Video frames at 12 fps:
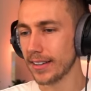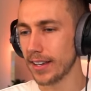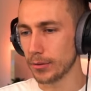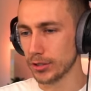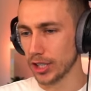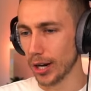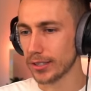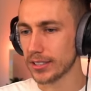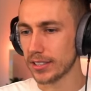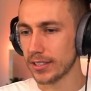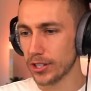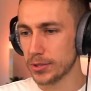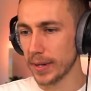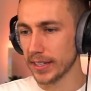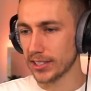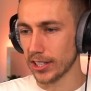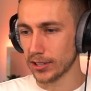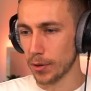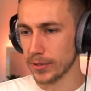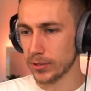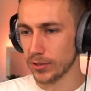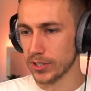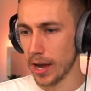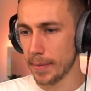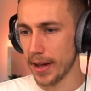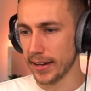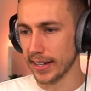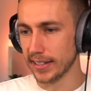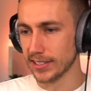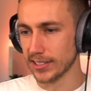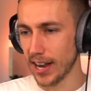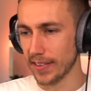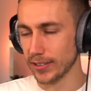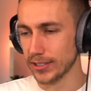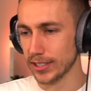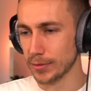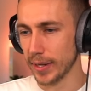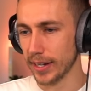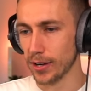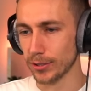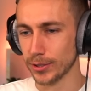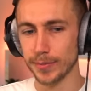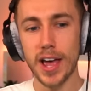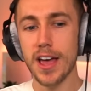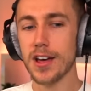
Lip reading: That was jokes. Chris makes sus comments all the time nowadays. It's like those years of being wholesome.